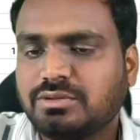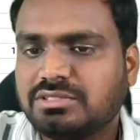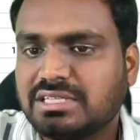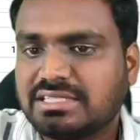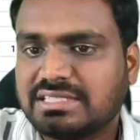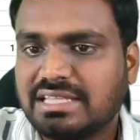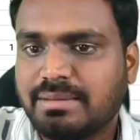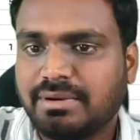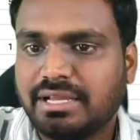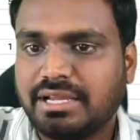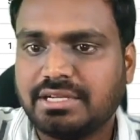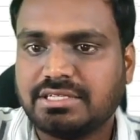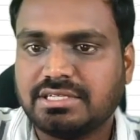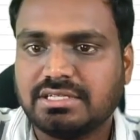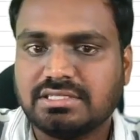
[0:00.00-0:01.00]
to 6
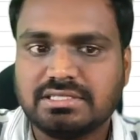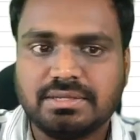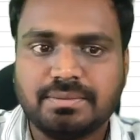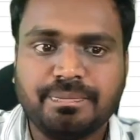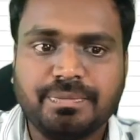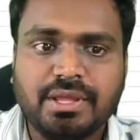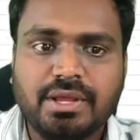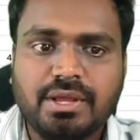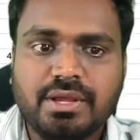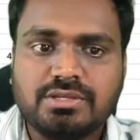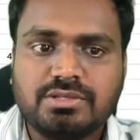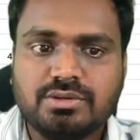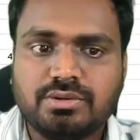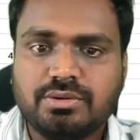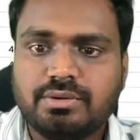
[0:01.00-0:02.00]
applications.
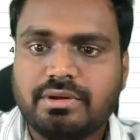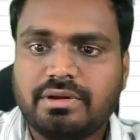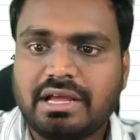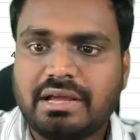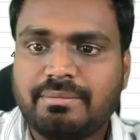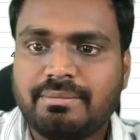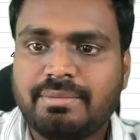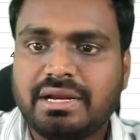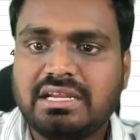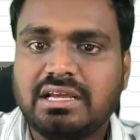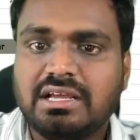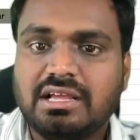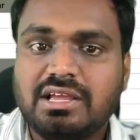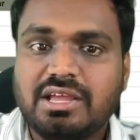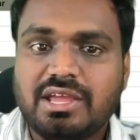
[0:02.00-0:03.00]
So,
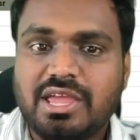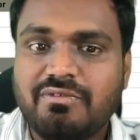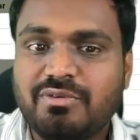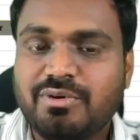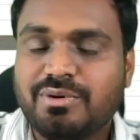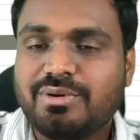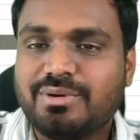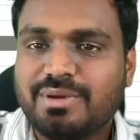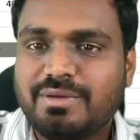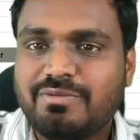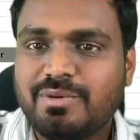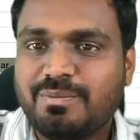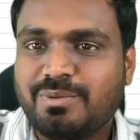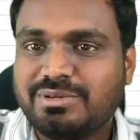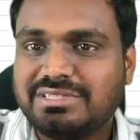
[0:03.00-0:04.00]
but if
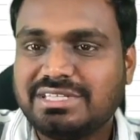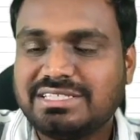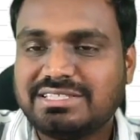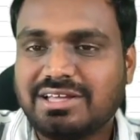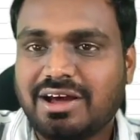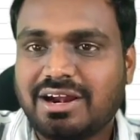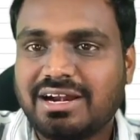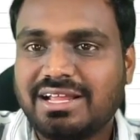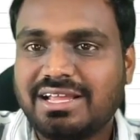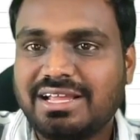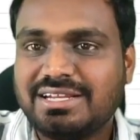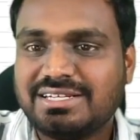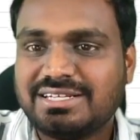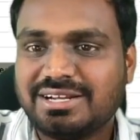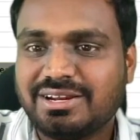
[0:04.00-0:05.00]
you put this
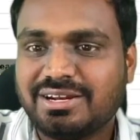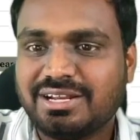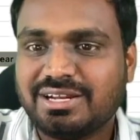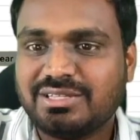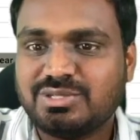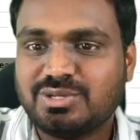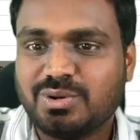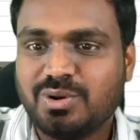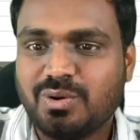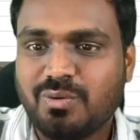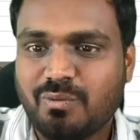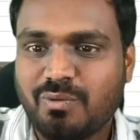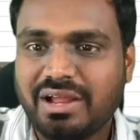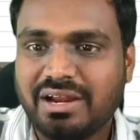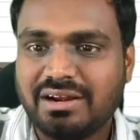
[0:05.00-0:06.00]
organization under Zoho
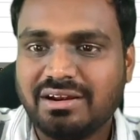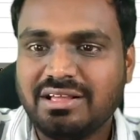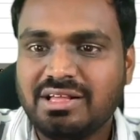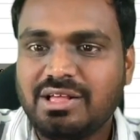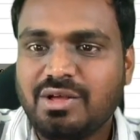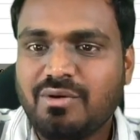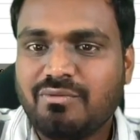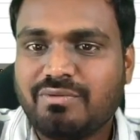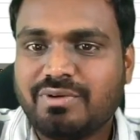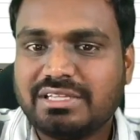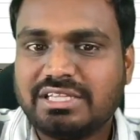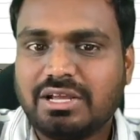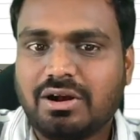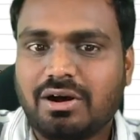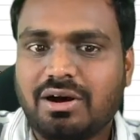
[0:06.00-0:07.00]
one, for
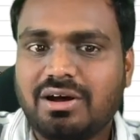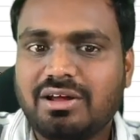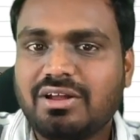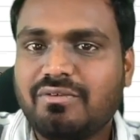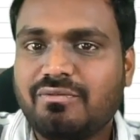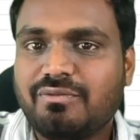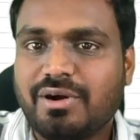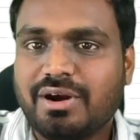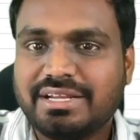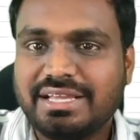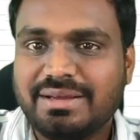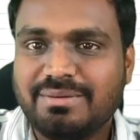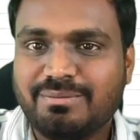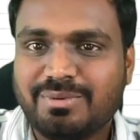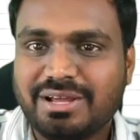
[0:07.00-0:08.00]
the all of
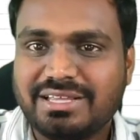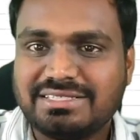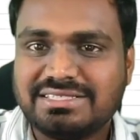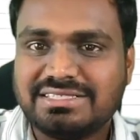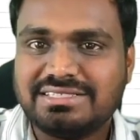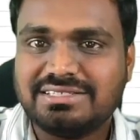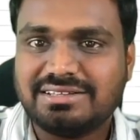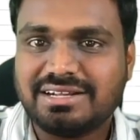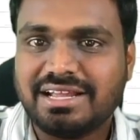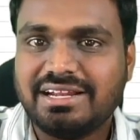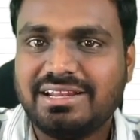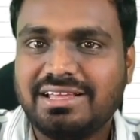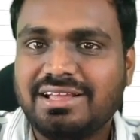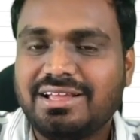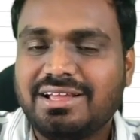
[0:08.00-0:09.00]
40 employees,
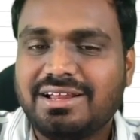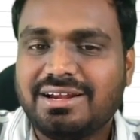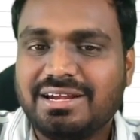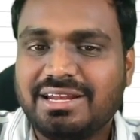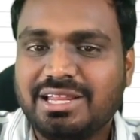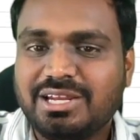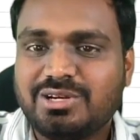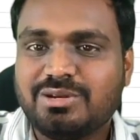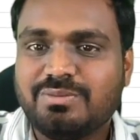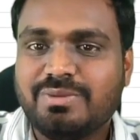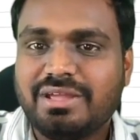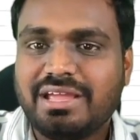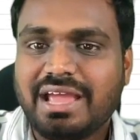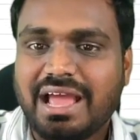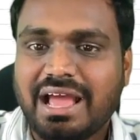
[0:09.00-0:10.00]
right, need to
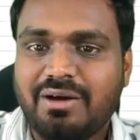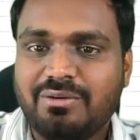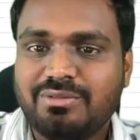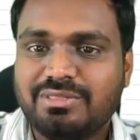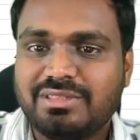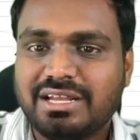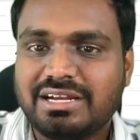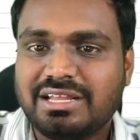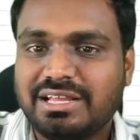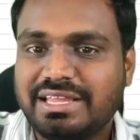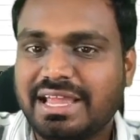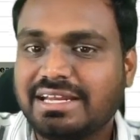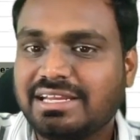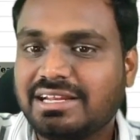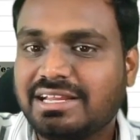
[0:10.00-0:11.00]
be have that
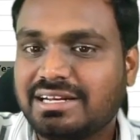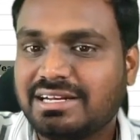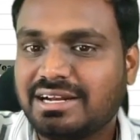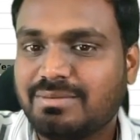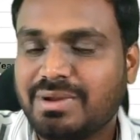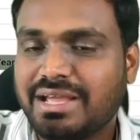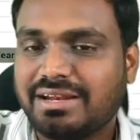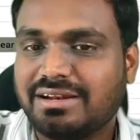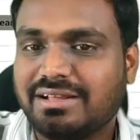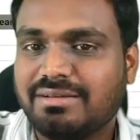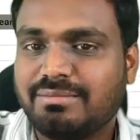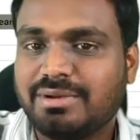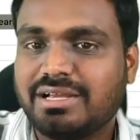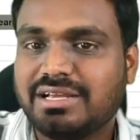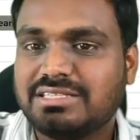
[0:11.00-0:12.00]
1800 plan,
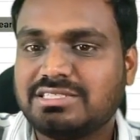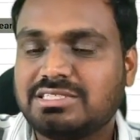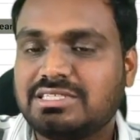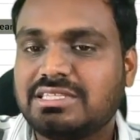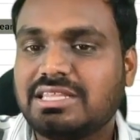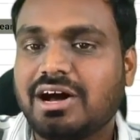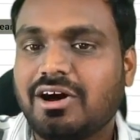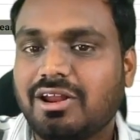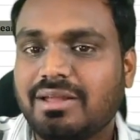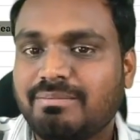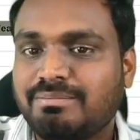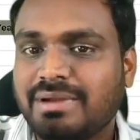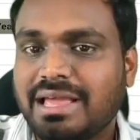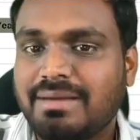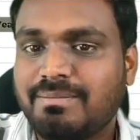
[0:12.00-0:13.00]
because the all
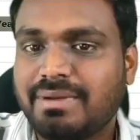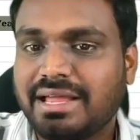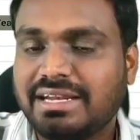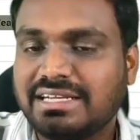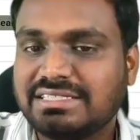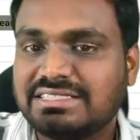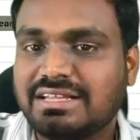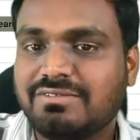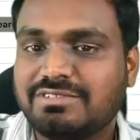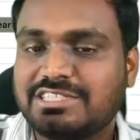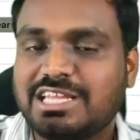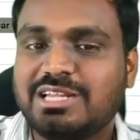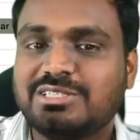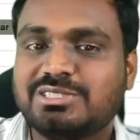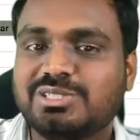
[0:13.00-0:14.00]
employee plan itself
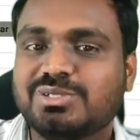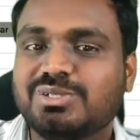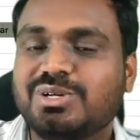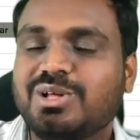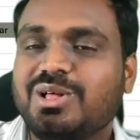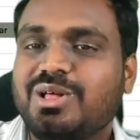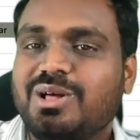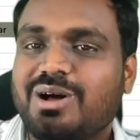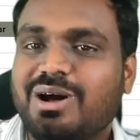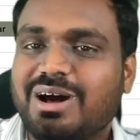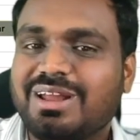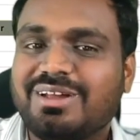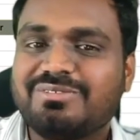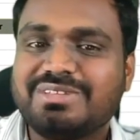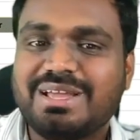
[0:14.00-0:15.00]
tells you
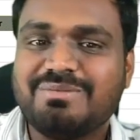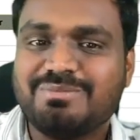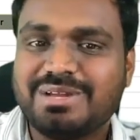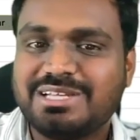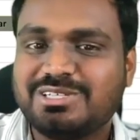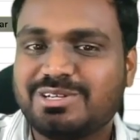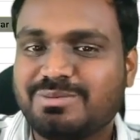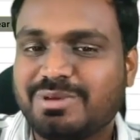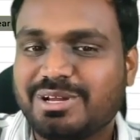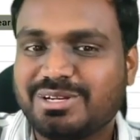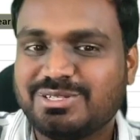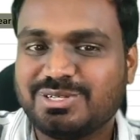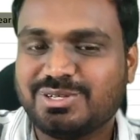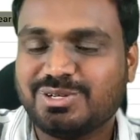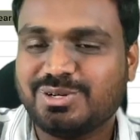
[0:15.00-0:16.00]
all of the employees should be
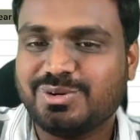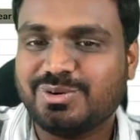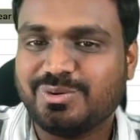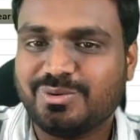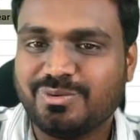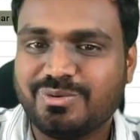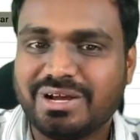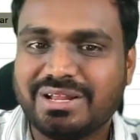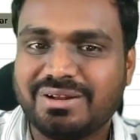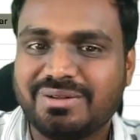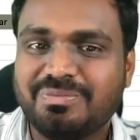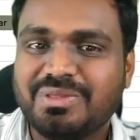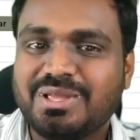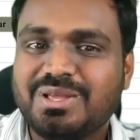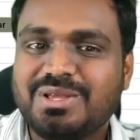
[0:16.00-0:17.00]
on Zoho one.
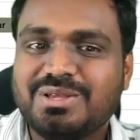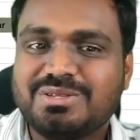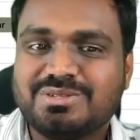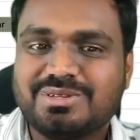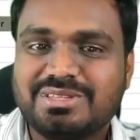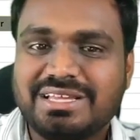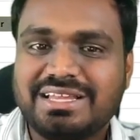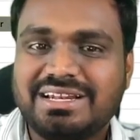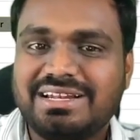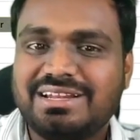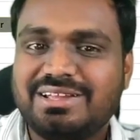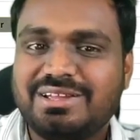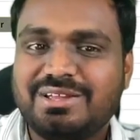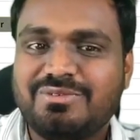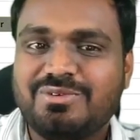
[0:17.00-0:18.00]
So
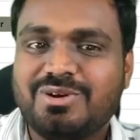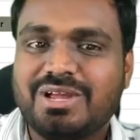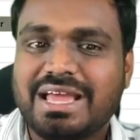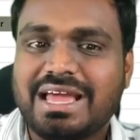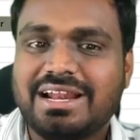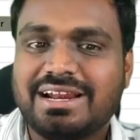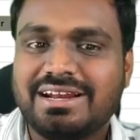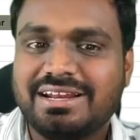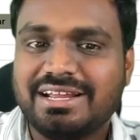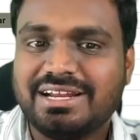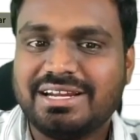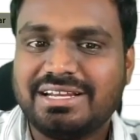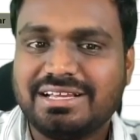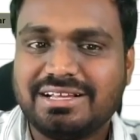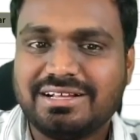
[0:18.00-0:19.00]
then if you
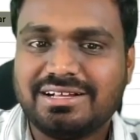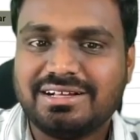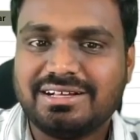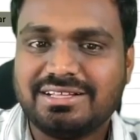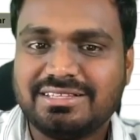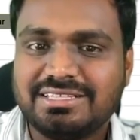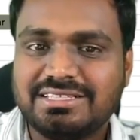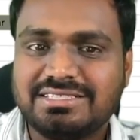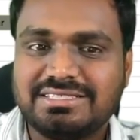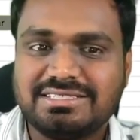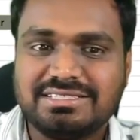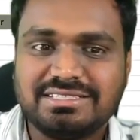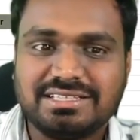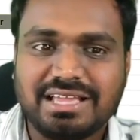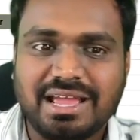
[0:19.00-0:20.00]
calculate
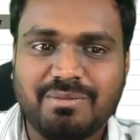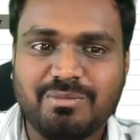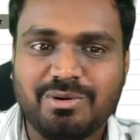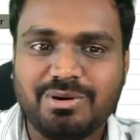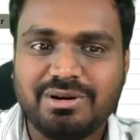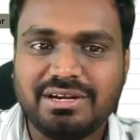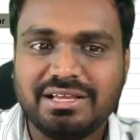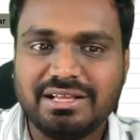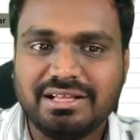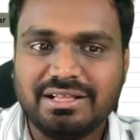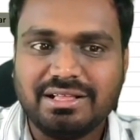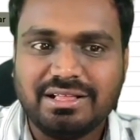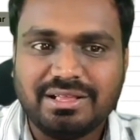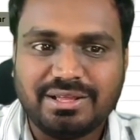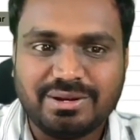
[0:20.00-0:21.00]
this amount,
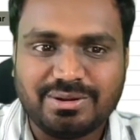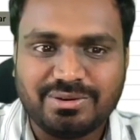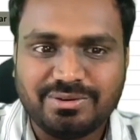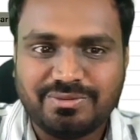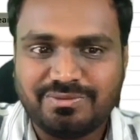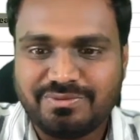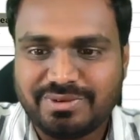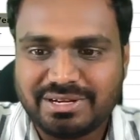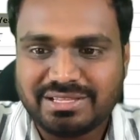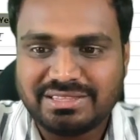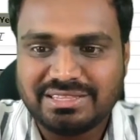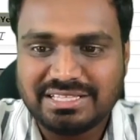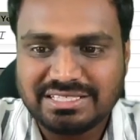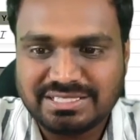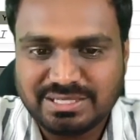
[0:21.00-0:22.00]
for
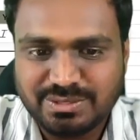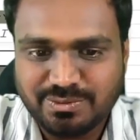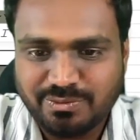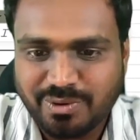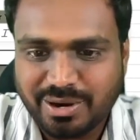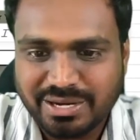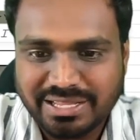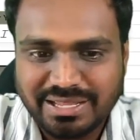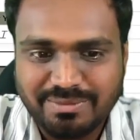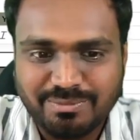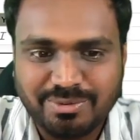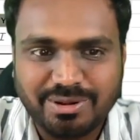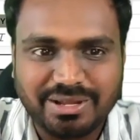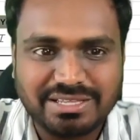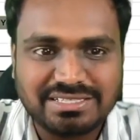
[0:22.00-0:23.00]
this 40
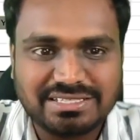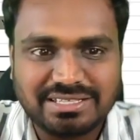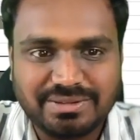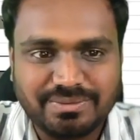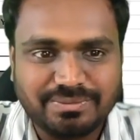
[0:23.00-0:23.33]
employees,